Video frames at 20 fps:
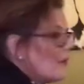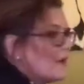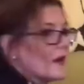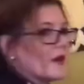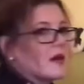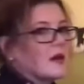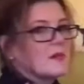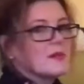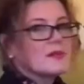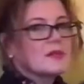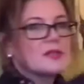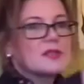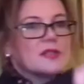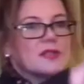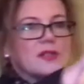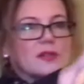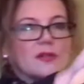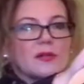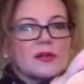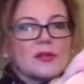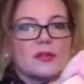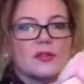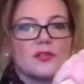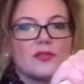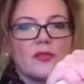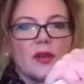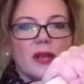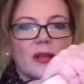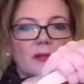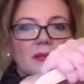where it comes to
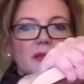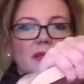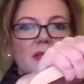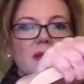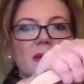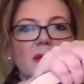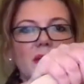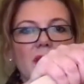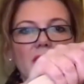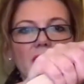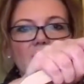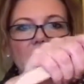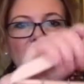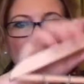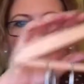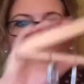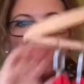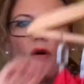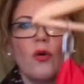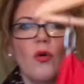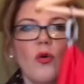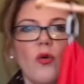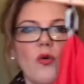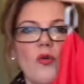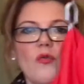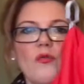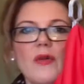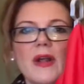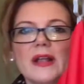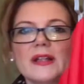drapes.
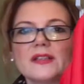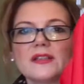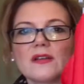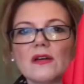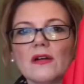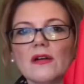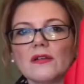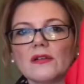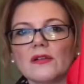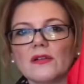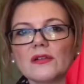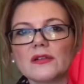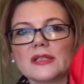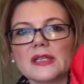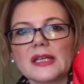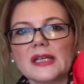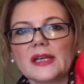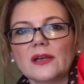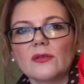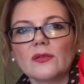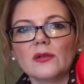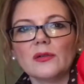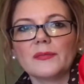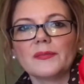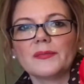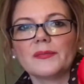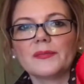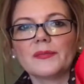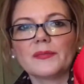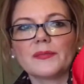All reds are not equal.
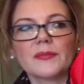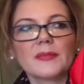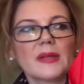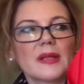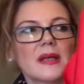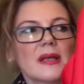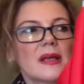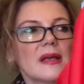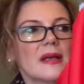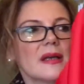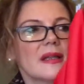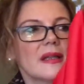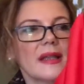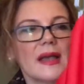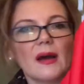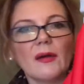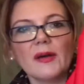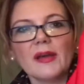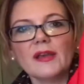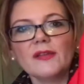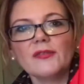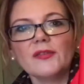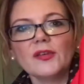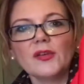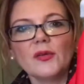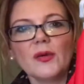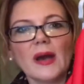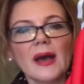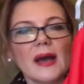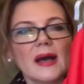Now if
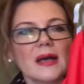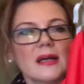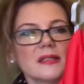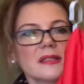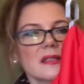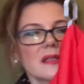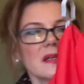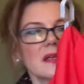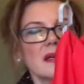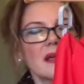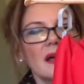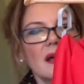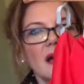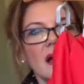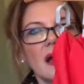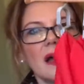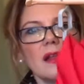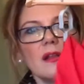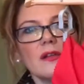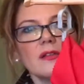you add a